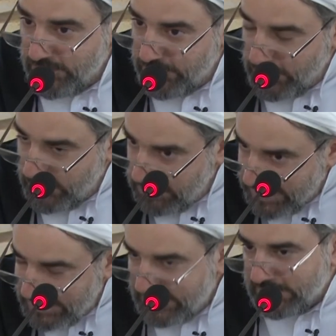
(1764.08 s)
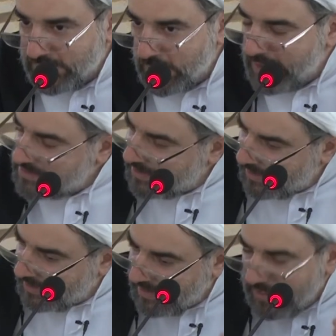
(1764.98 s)
The meaning though is
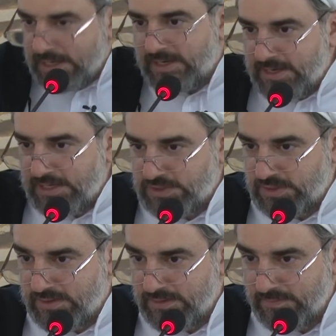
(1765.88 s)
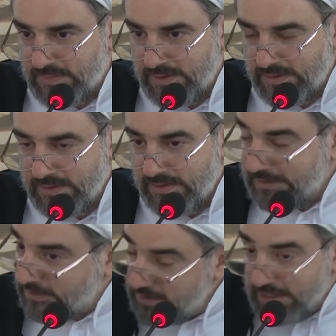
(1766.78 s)
an inclination.
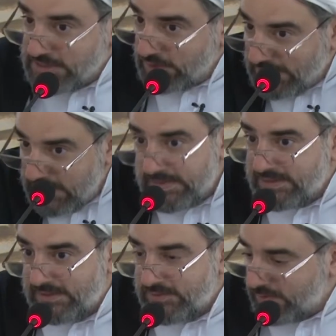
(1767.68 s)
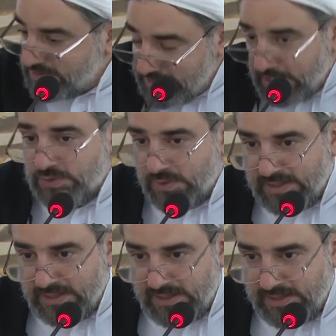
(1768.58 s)
It's not limited to a sexual
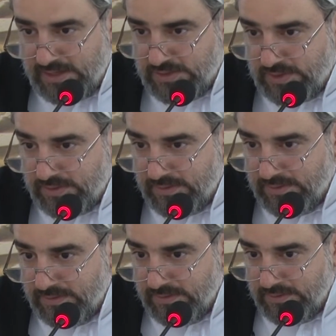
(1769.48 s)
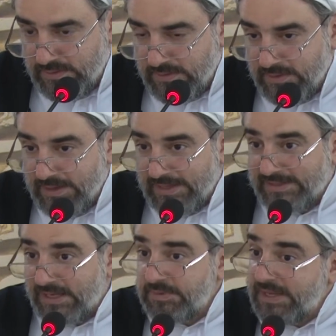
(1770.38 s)
inclination. It
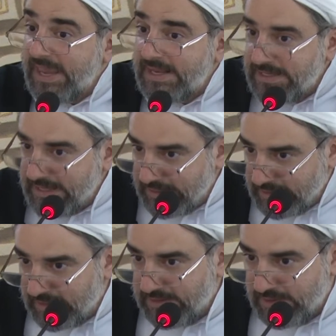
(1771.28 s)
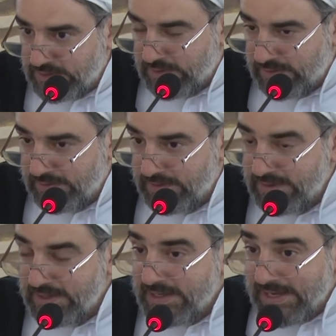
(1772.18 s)
can be any inclination.
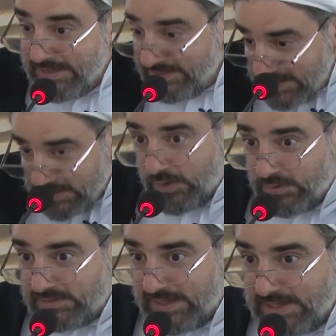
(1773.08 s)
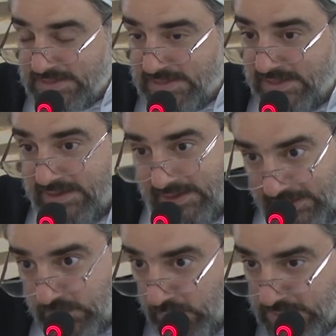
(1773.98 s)
In this context,
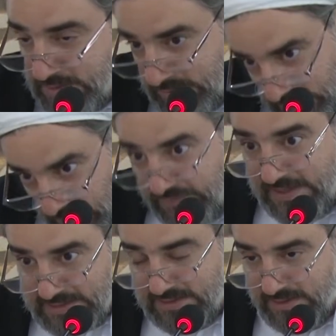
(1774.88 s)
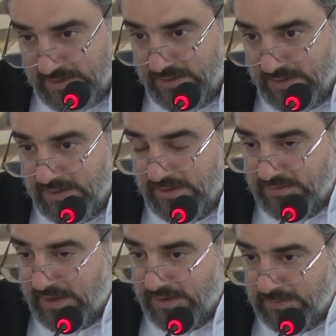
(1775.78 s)
it was of this
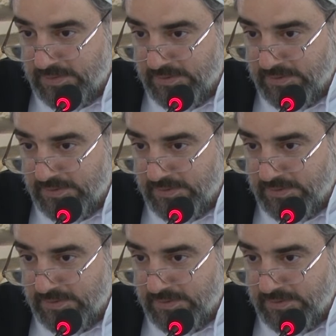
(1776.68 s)
type.